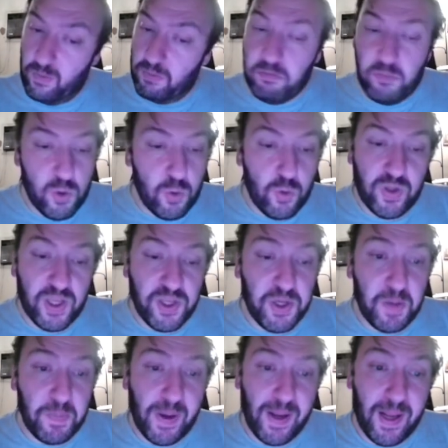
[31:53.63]
use
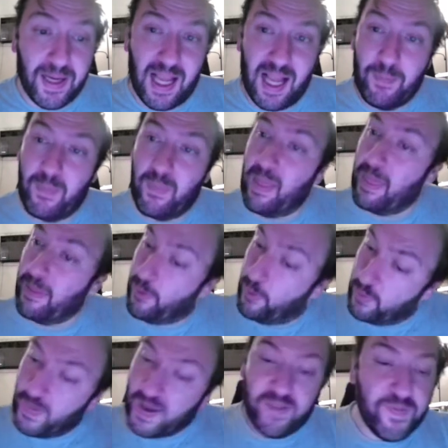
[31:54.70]
tccplay.com, use
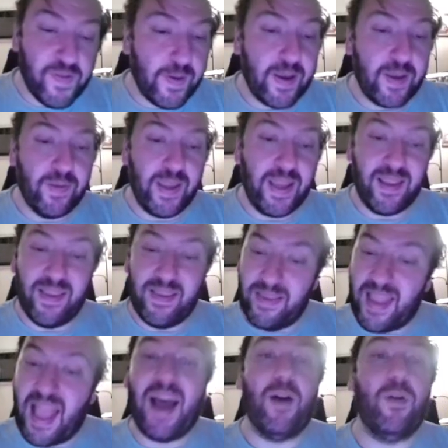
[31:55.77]
my affiliate link
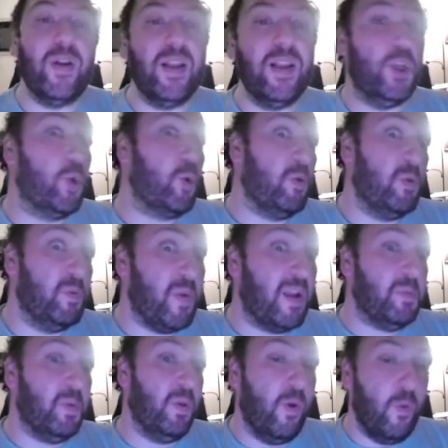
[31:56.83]
down in the description box
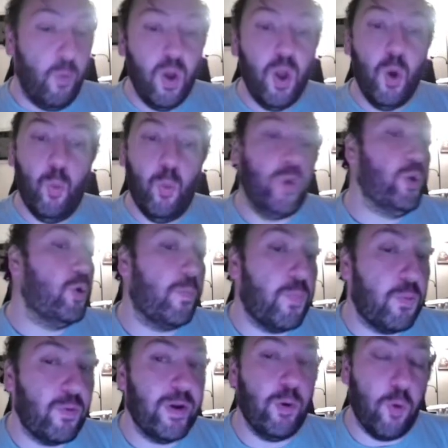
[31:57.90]
below when you're
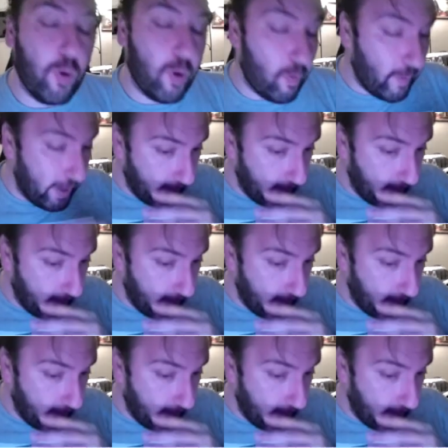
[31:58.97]
pre-ordering